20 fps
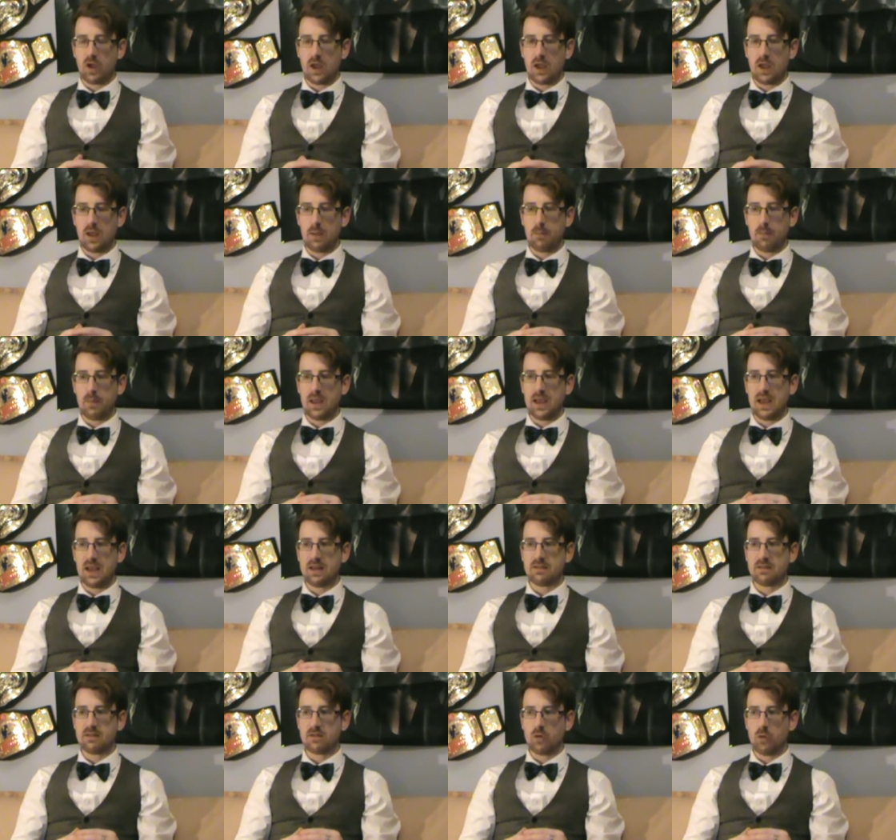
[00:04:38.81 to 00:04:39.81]
Um,
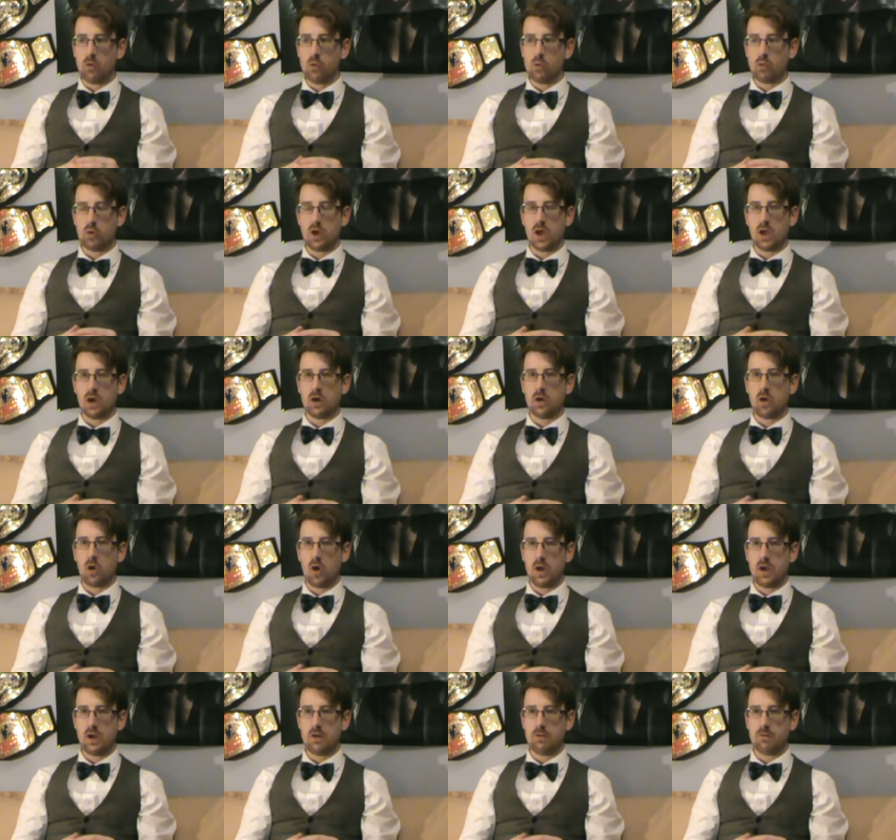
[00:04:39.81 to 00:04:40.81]
it's all done
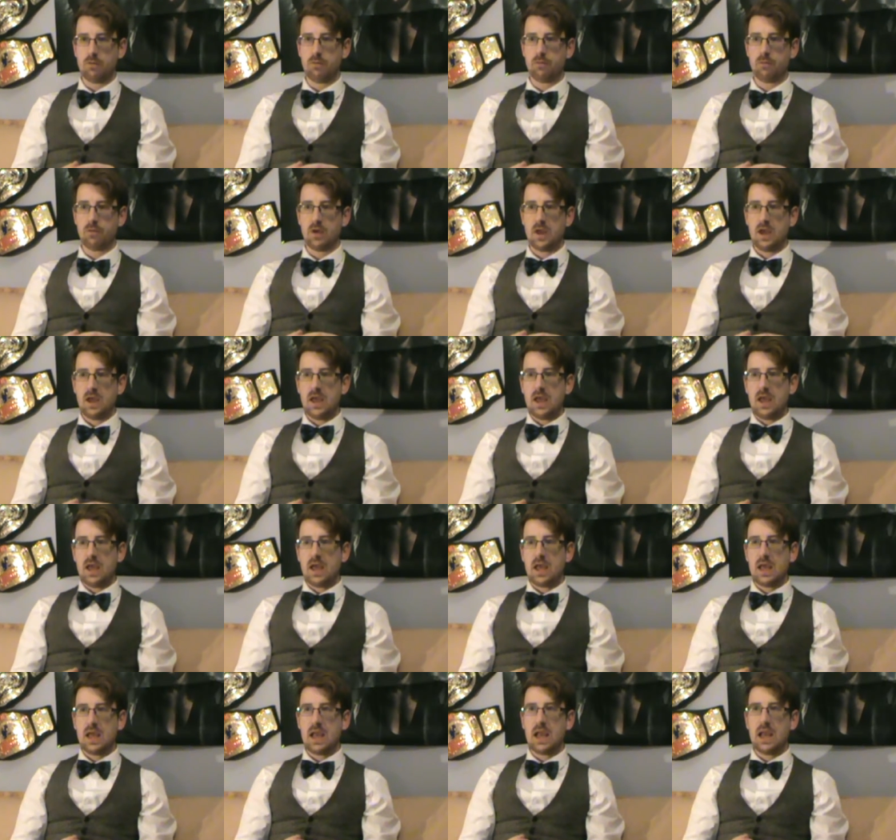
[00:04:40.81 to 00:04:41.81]
kind of
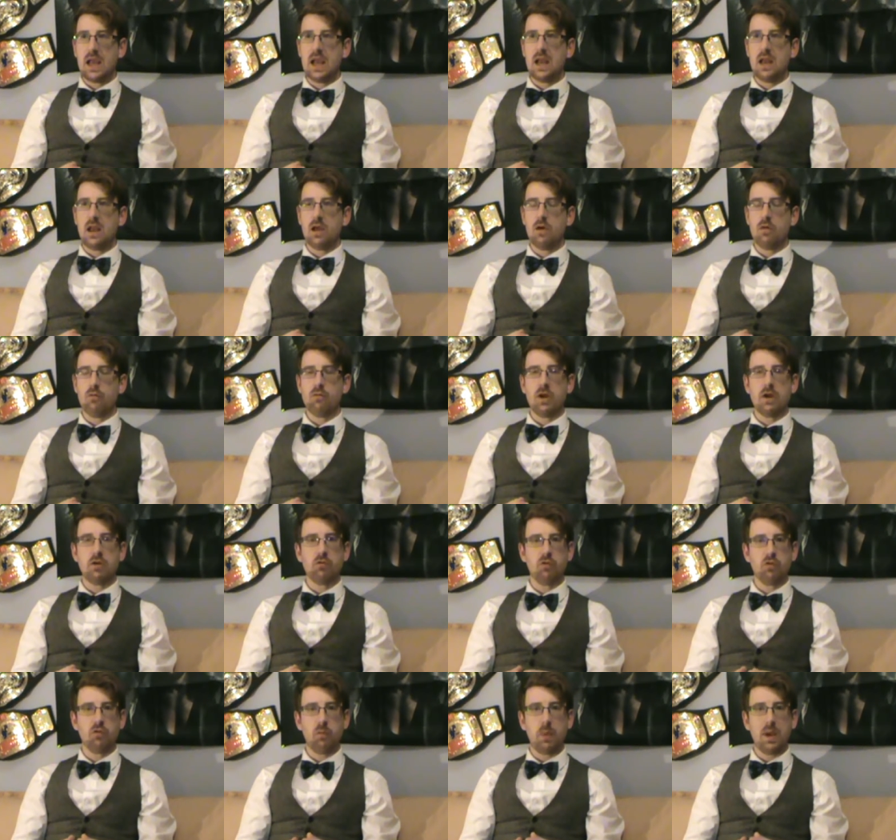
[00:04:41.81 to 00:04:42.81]
in a
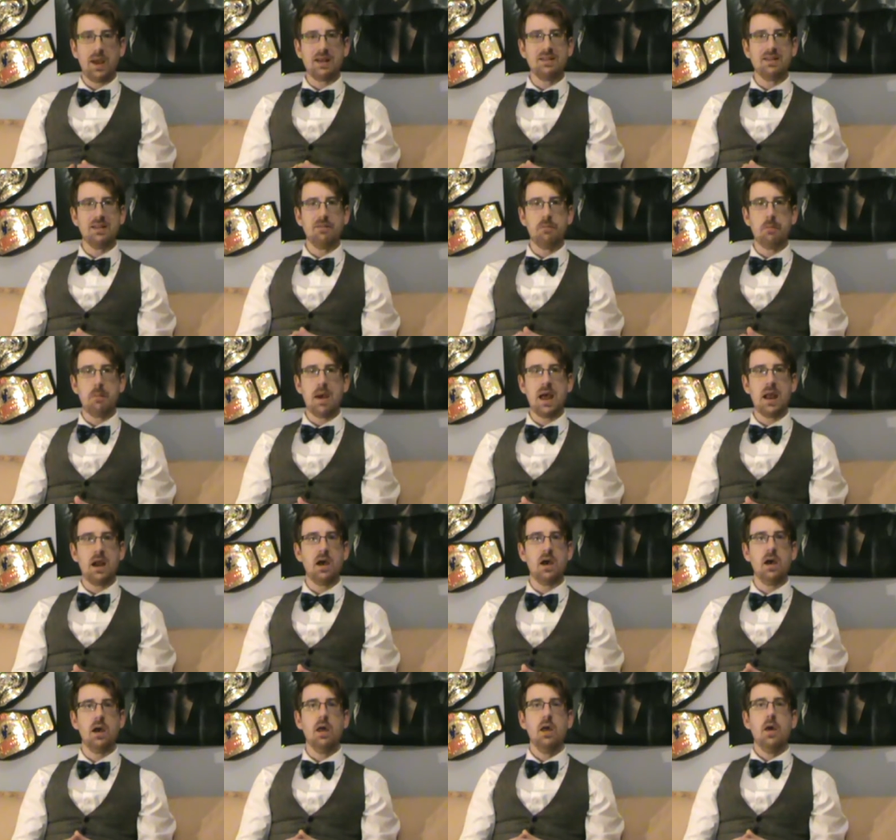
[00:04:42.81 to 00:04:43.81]
retrospective
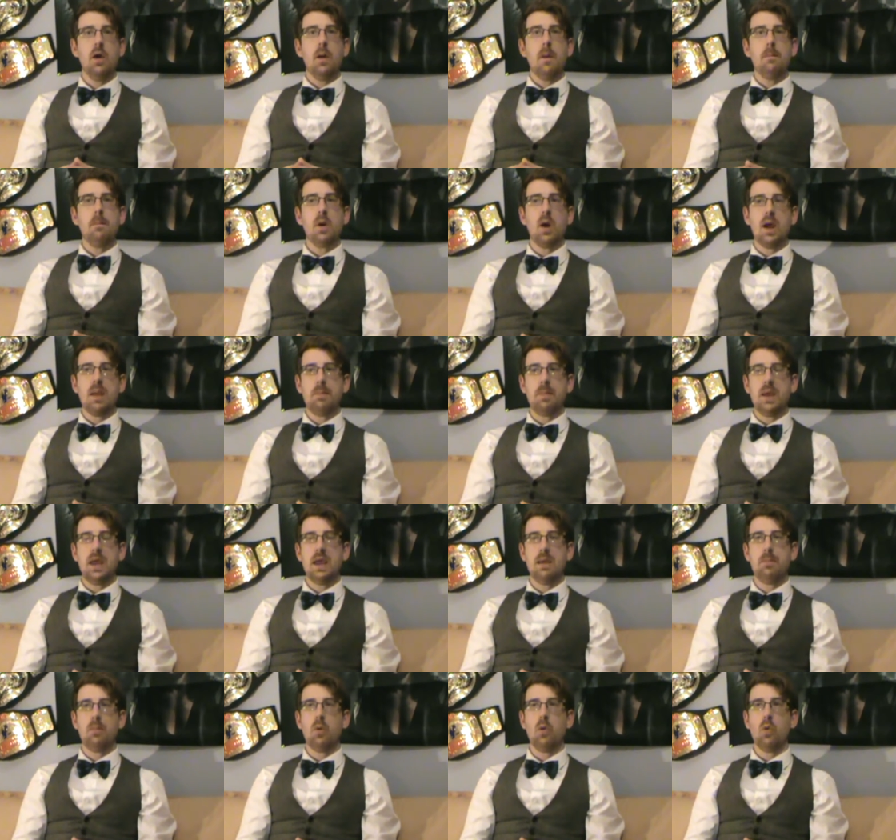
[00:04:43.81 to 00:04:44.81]
manner by
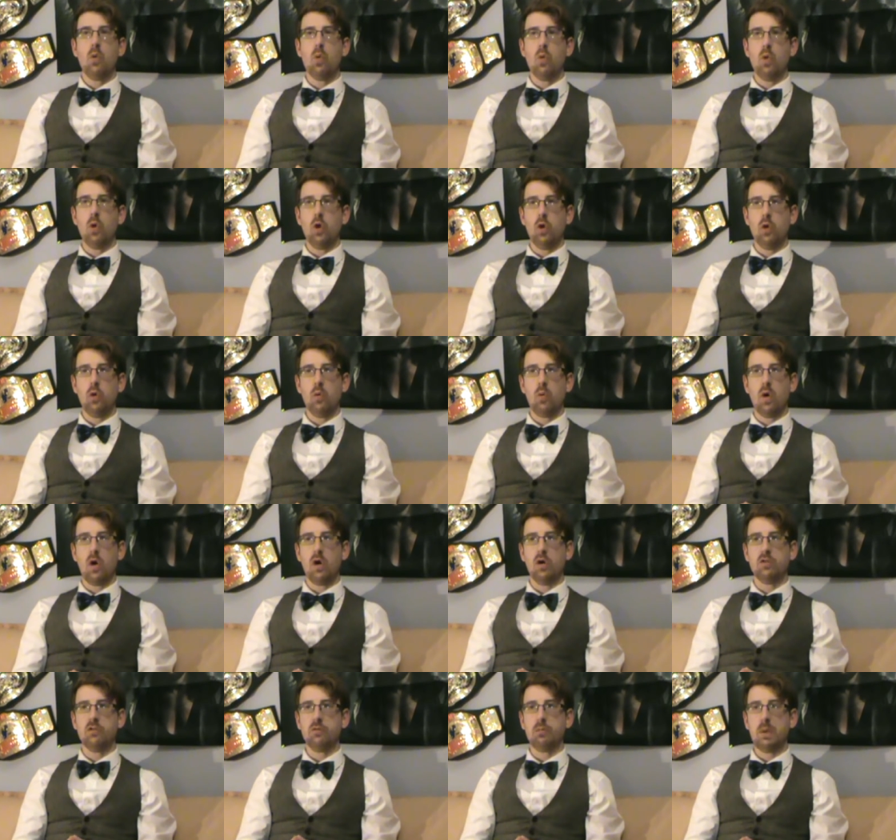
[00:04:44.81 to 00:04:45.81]
people who
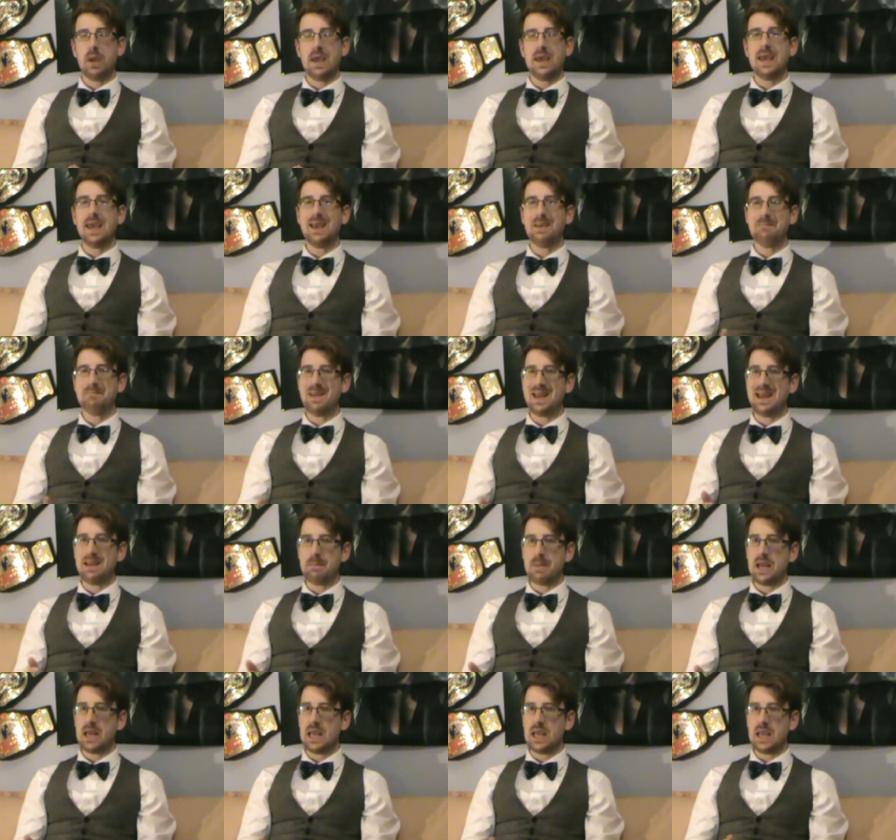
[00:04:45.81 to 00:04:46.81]
are speaking many,
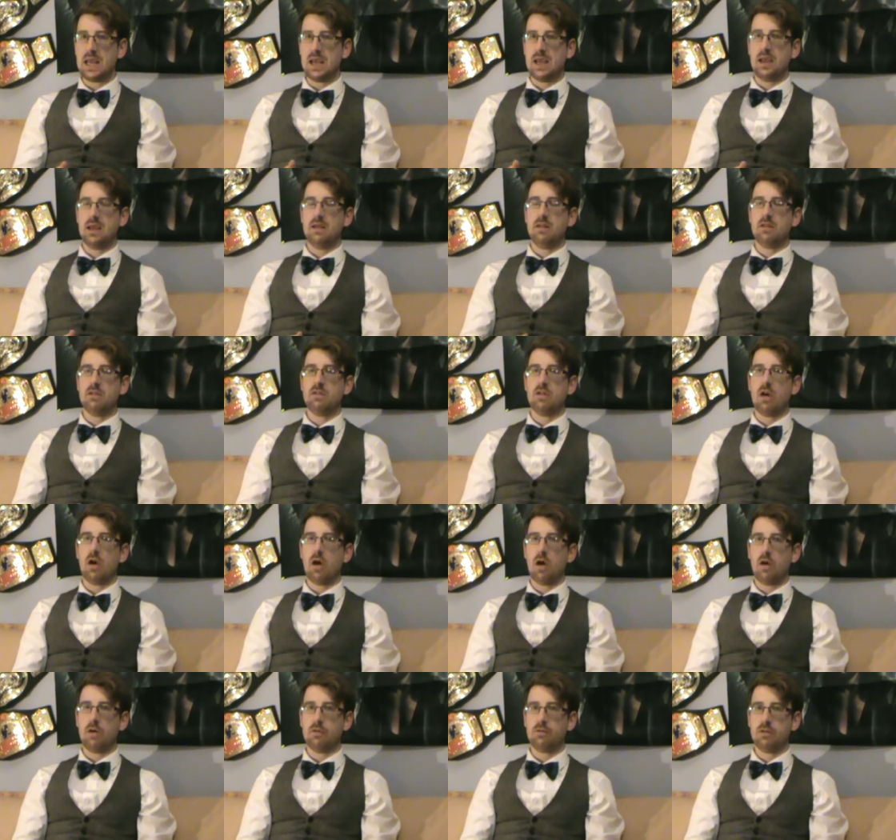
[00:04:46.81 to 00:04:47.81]
many years
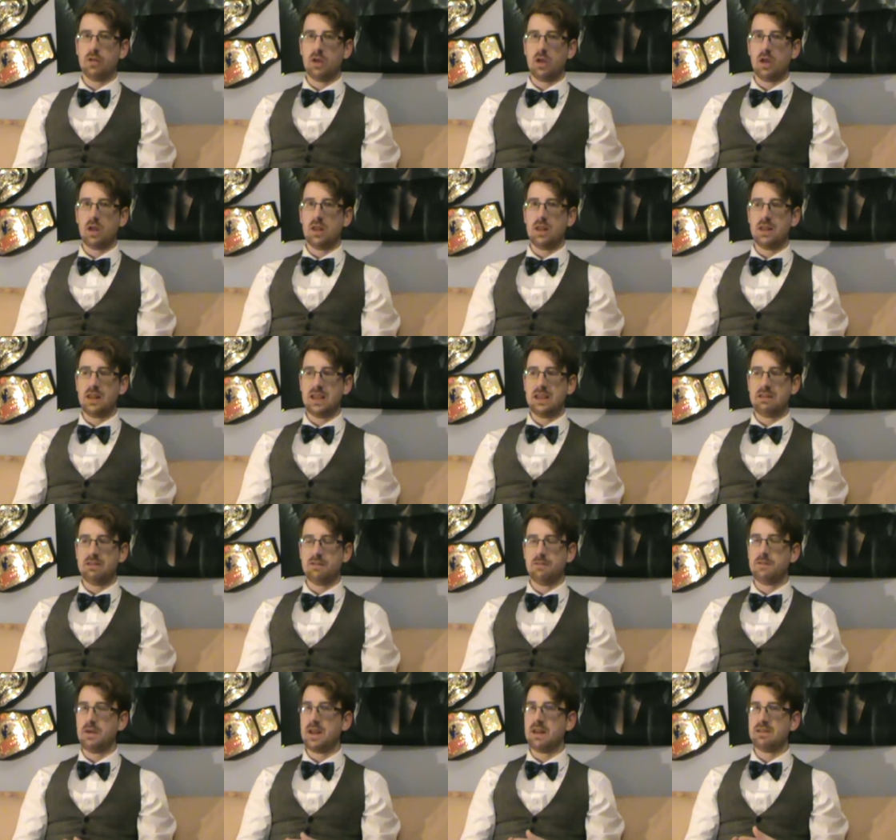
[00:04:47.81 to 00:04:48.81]
after these
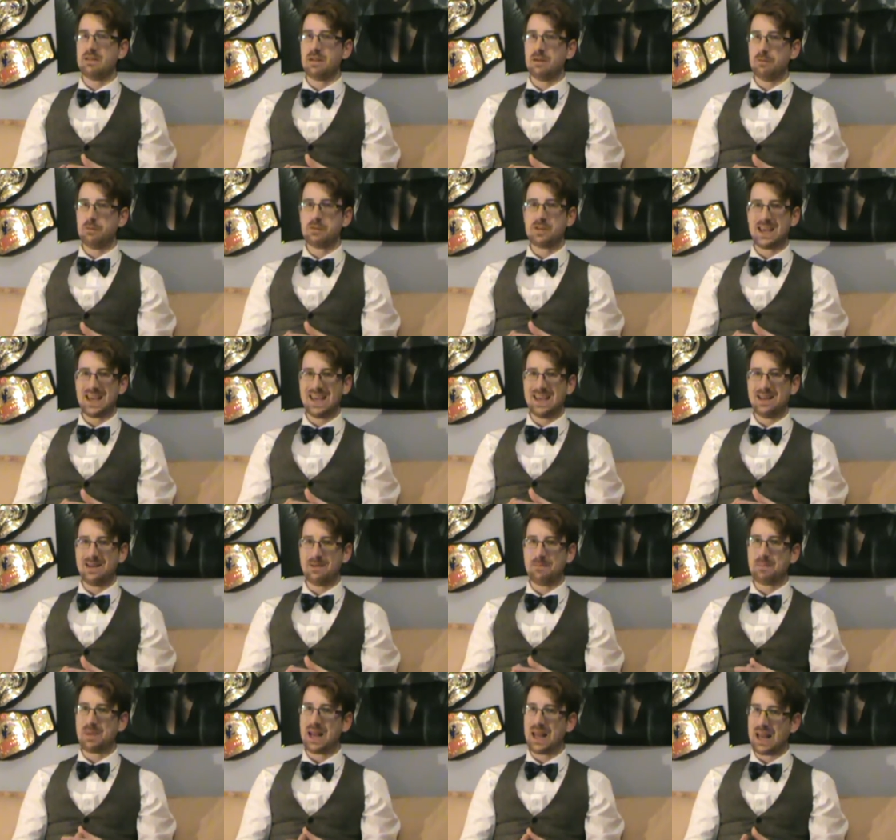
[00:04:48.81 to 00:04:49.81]
events have
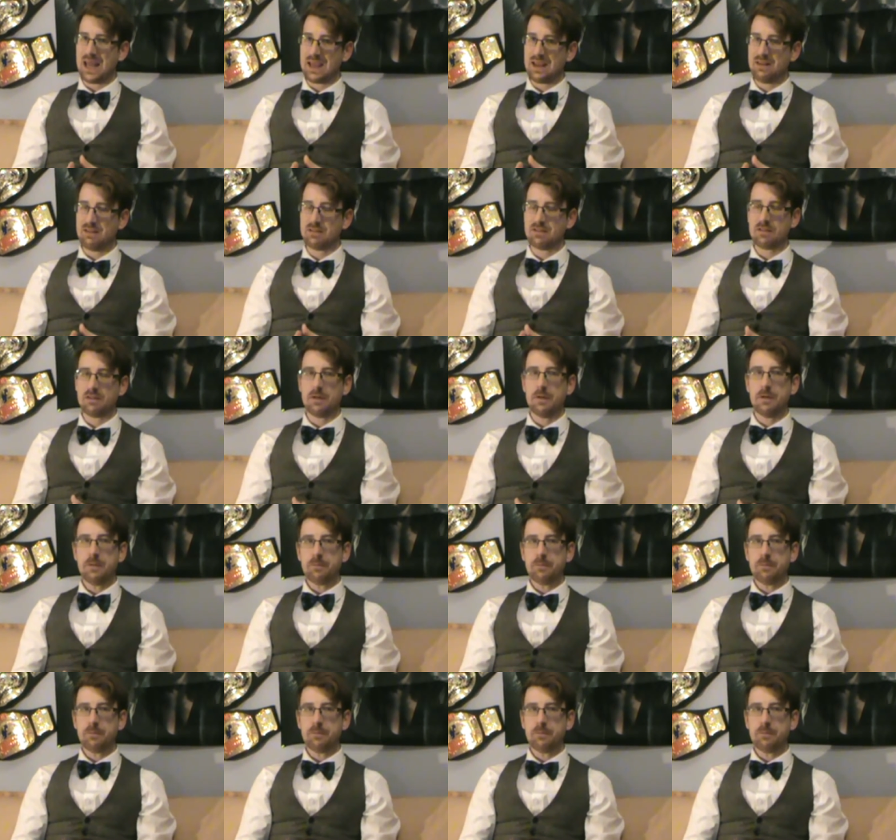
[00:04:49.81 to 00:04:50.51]
taken place.